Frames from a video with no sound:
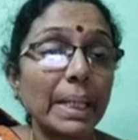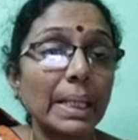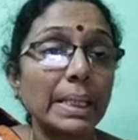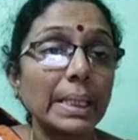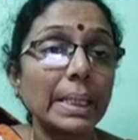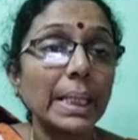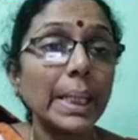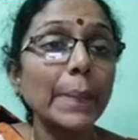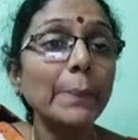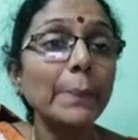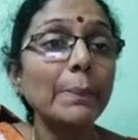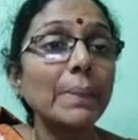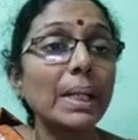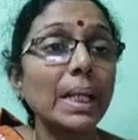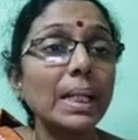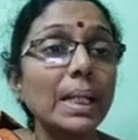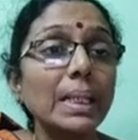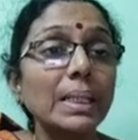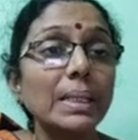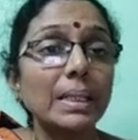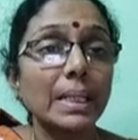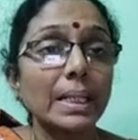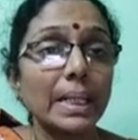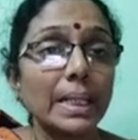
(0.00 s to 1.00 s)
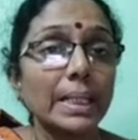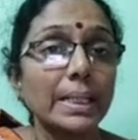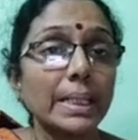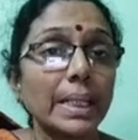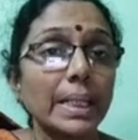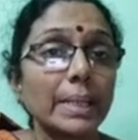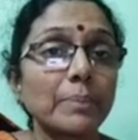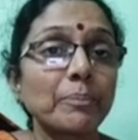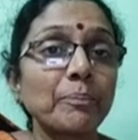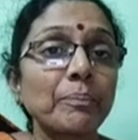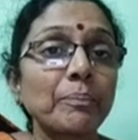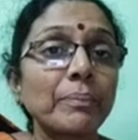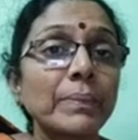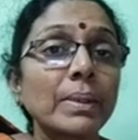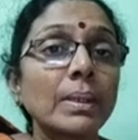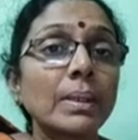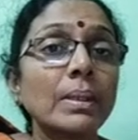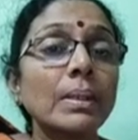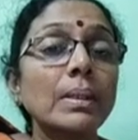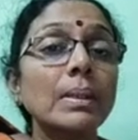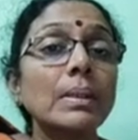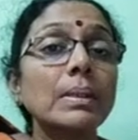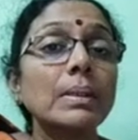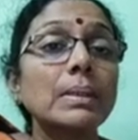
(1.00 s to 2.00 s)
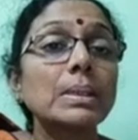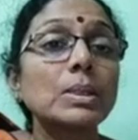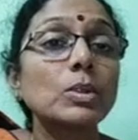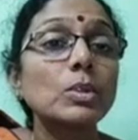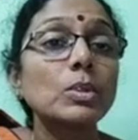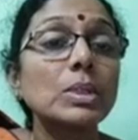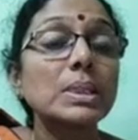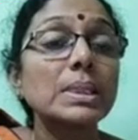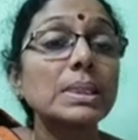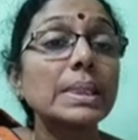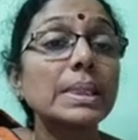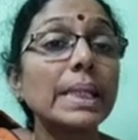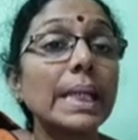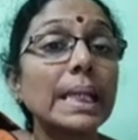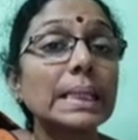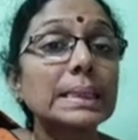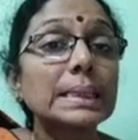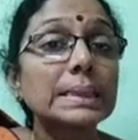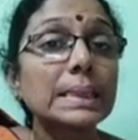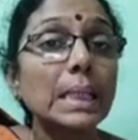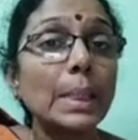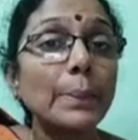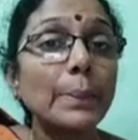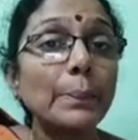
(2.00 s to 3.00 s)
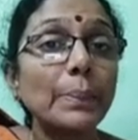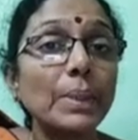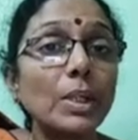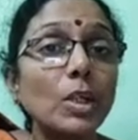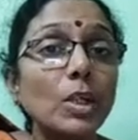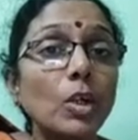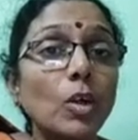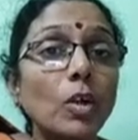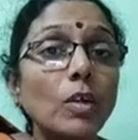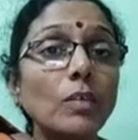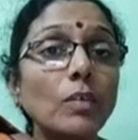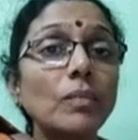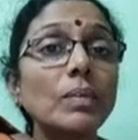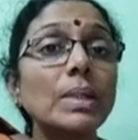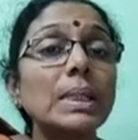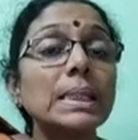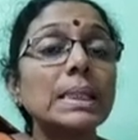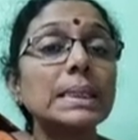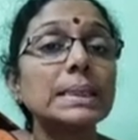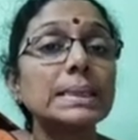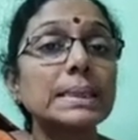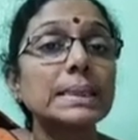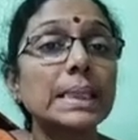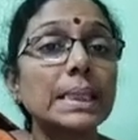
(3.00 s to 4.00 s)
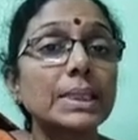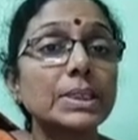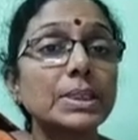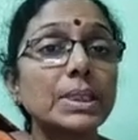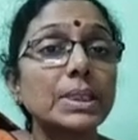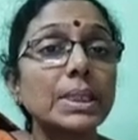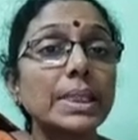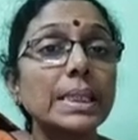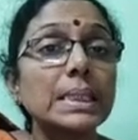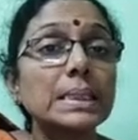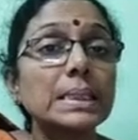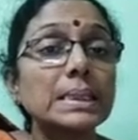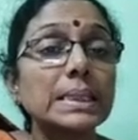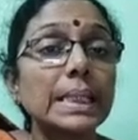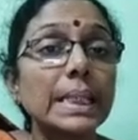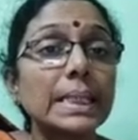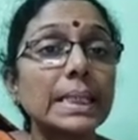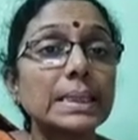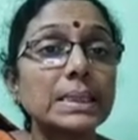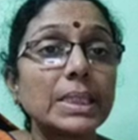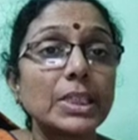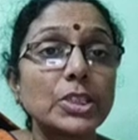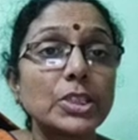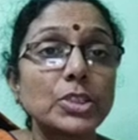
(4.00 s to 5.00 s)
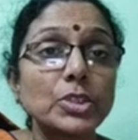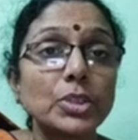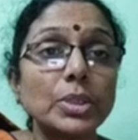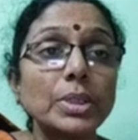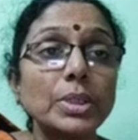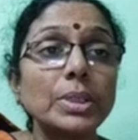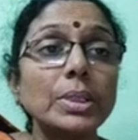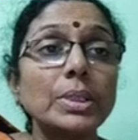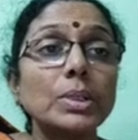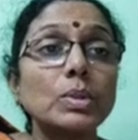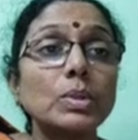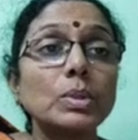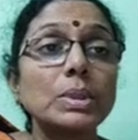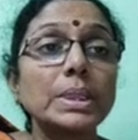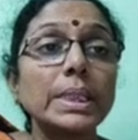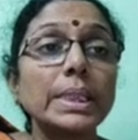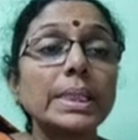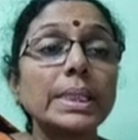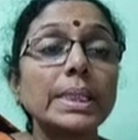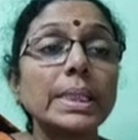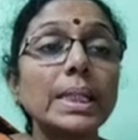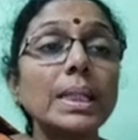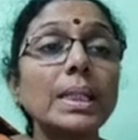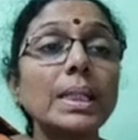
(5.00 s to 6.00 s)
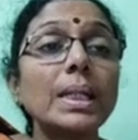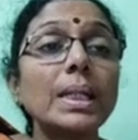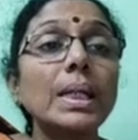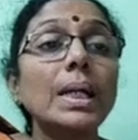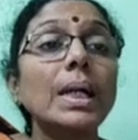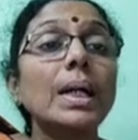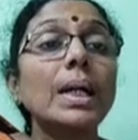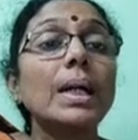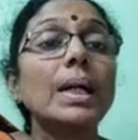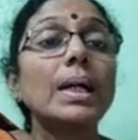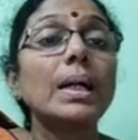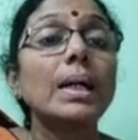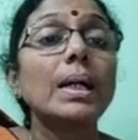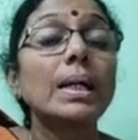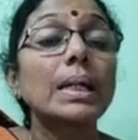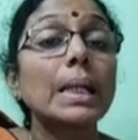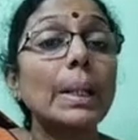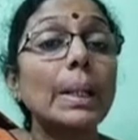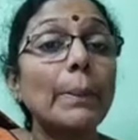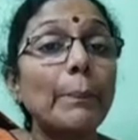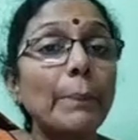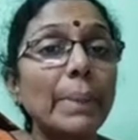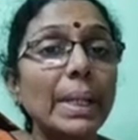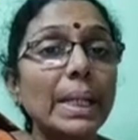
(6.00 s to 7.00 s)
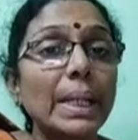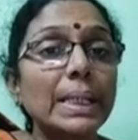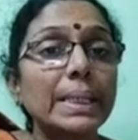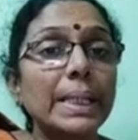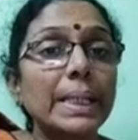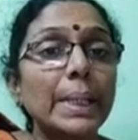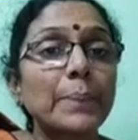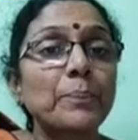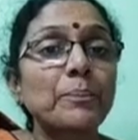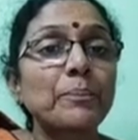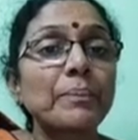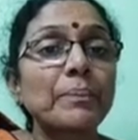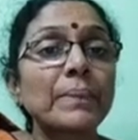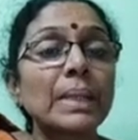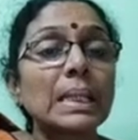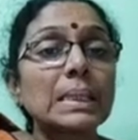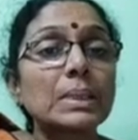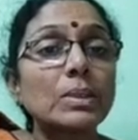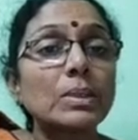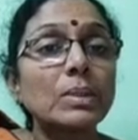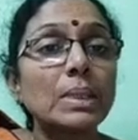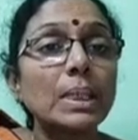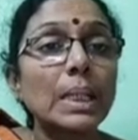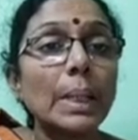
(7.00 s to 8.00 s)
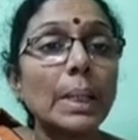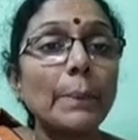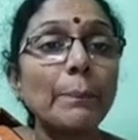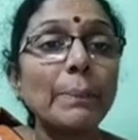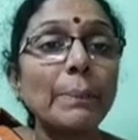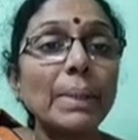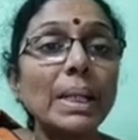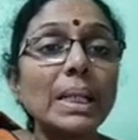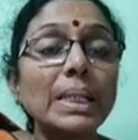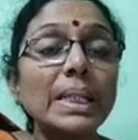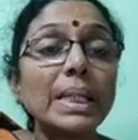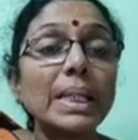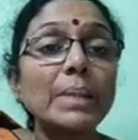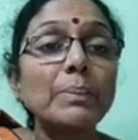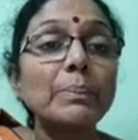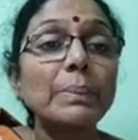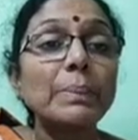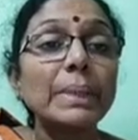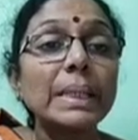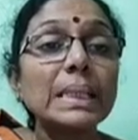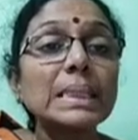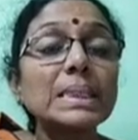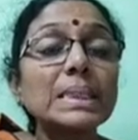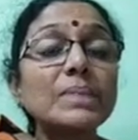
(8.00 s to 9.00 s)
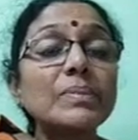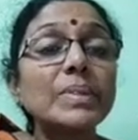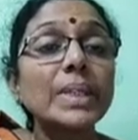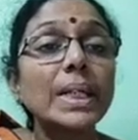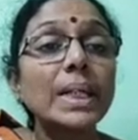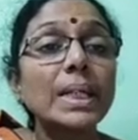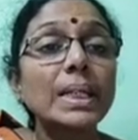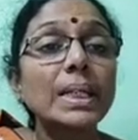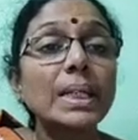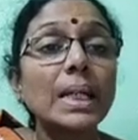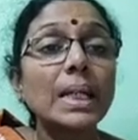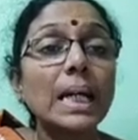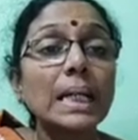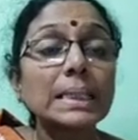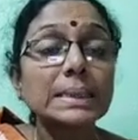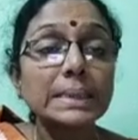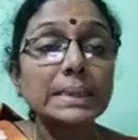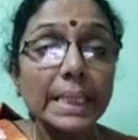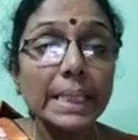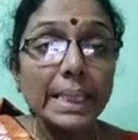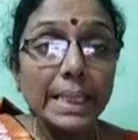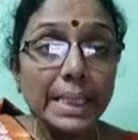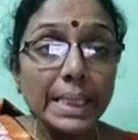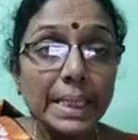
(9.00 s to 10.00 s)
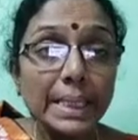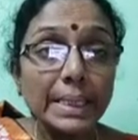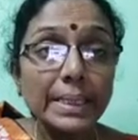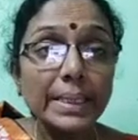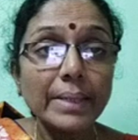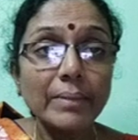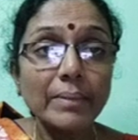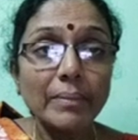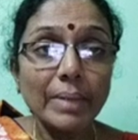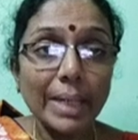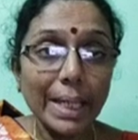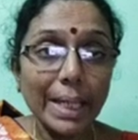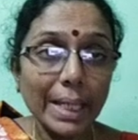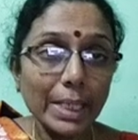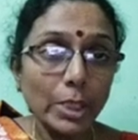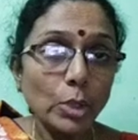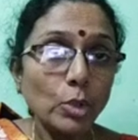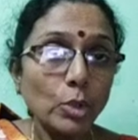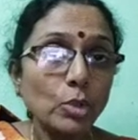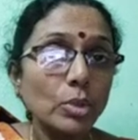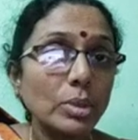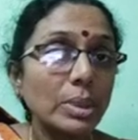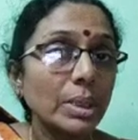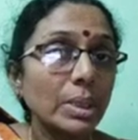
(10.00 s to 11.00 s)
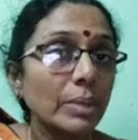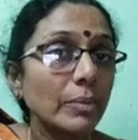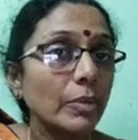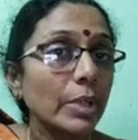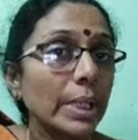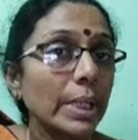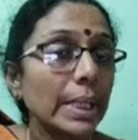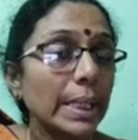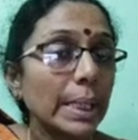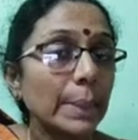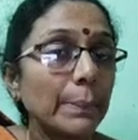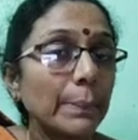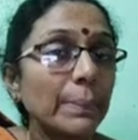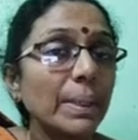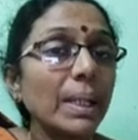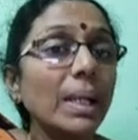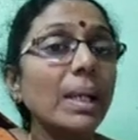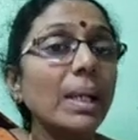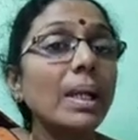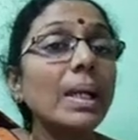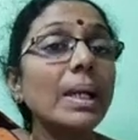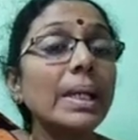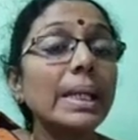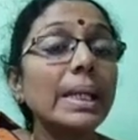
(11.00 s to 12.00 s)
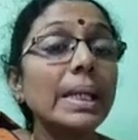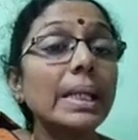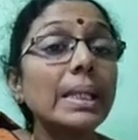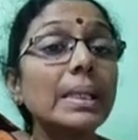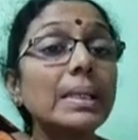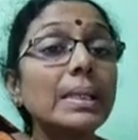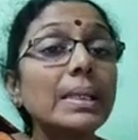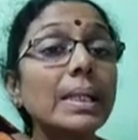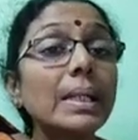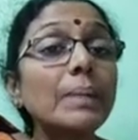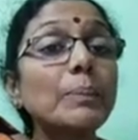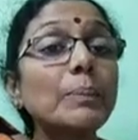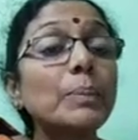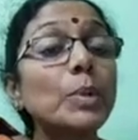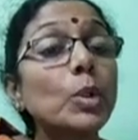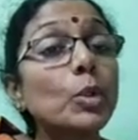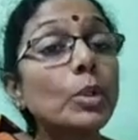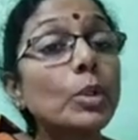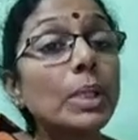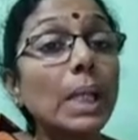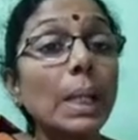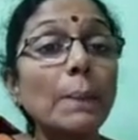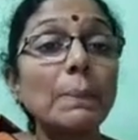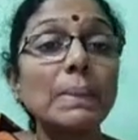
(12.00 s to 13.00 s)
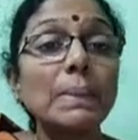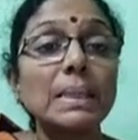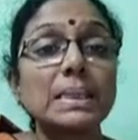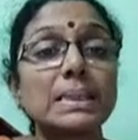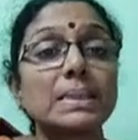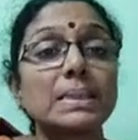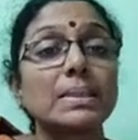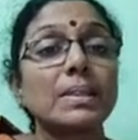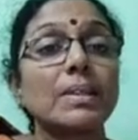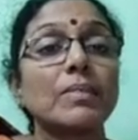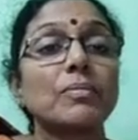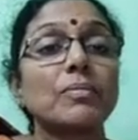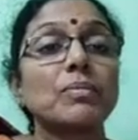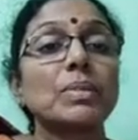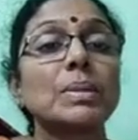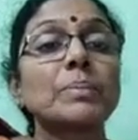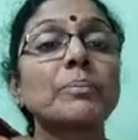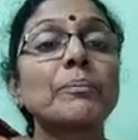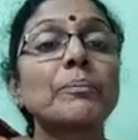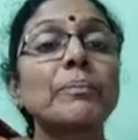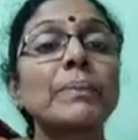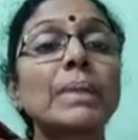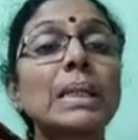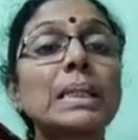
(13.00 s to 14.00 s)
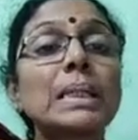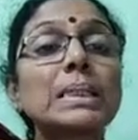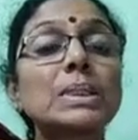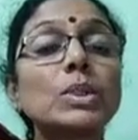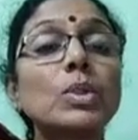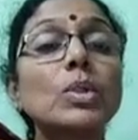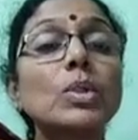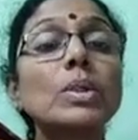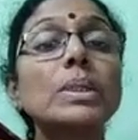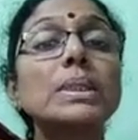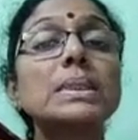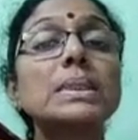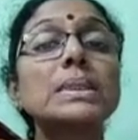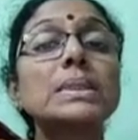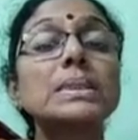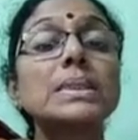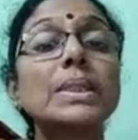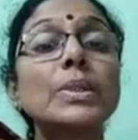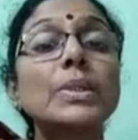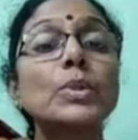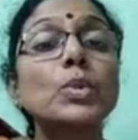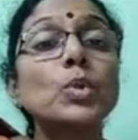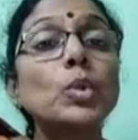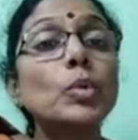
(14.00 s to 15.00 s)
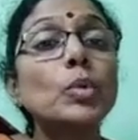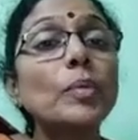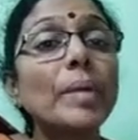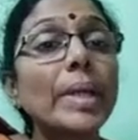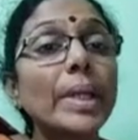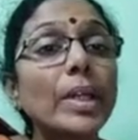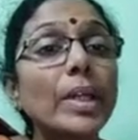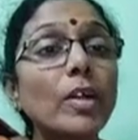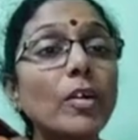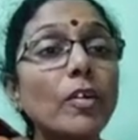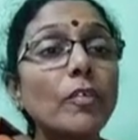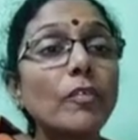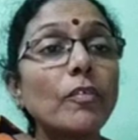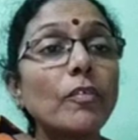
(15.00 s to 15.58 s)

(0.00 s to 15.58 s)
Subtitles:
time and runtime. So this is an example of structure initialization using the compile time. So the compile time means we are assigning the value to the variable in the program itself. So this is the two way of